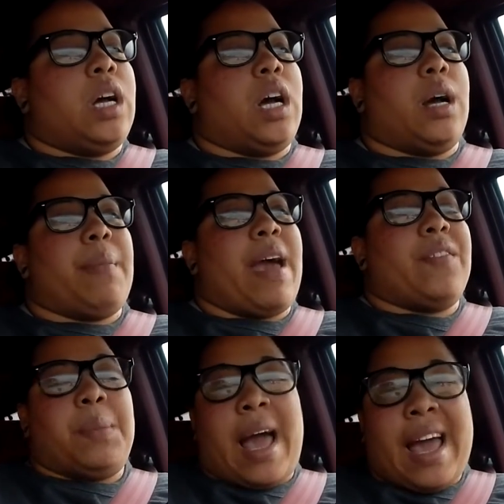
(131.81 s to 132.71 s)
I
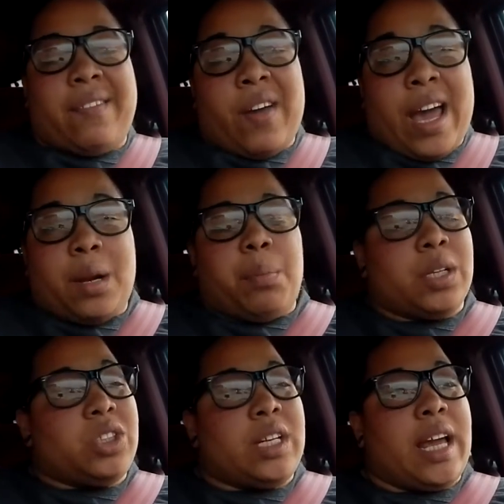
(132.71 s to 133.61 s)
have had a
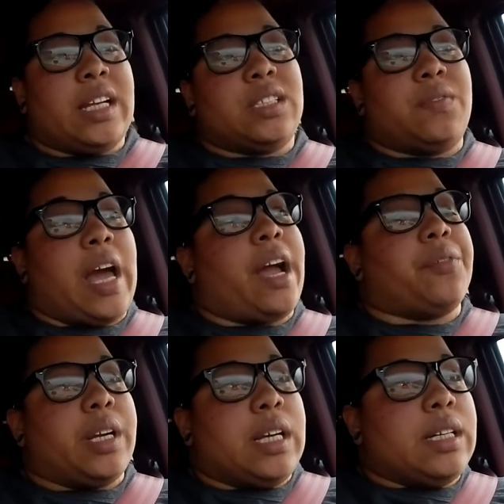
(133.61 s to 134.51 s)
bunch of days of
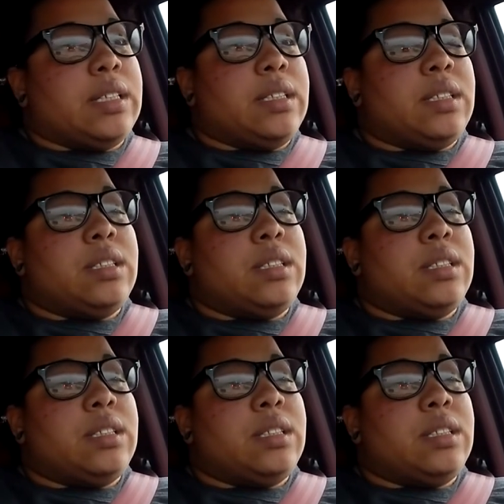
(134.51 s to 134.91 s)
diarrhea.